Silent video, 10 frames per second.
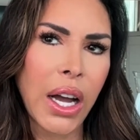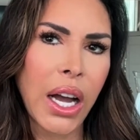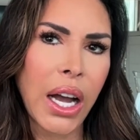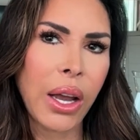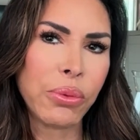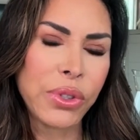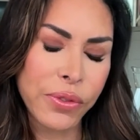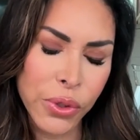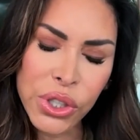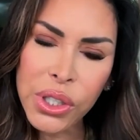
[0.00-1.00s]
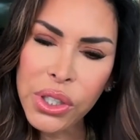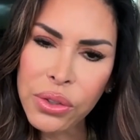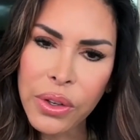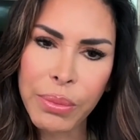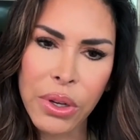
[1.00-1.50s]
I was fortunate to
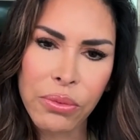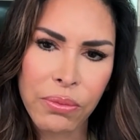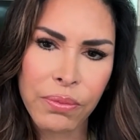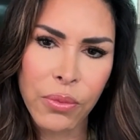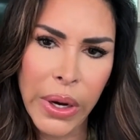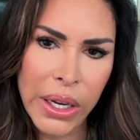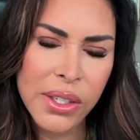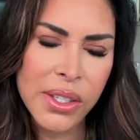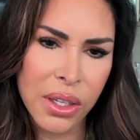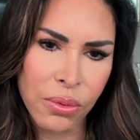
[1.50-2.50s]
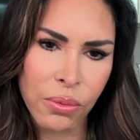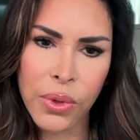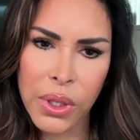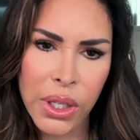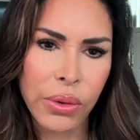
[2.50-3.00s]
have been raised in a
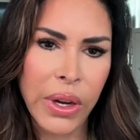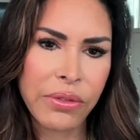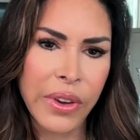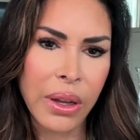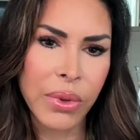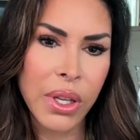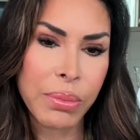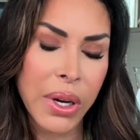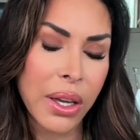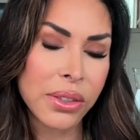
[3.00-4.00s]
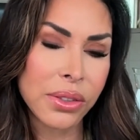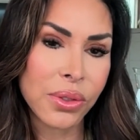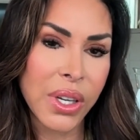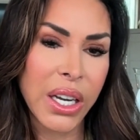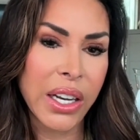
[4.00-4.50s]
really great family, but I also
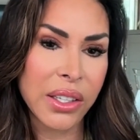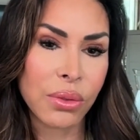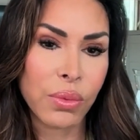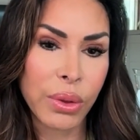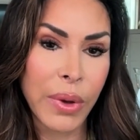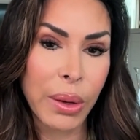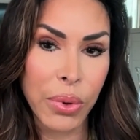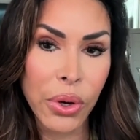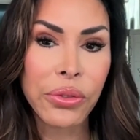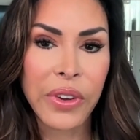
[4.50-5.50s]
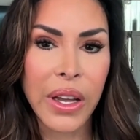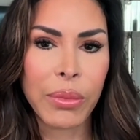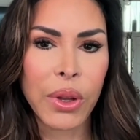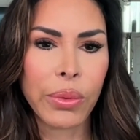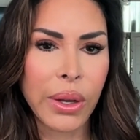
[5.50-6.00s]
connected with my birth
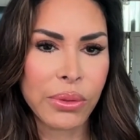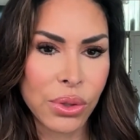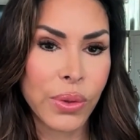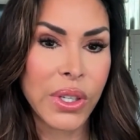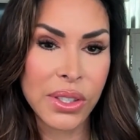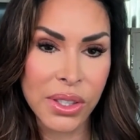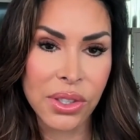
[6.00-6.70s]
family when I was 26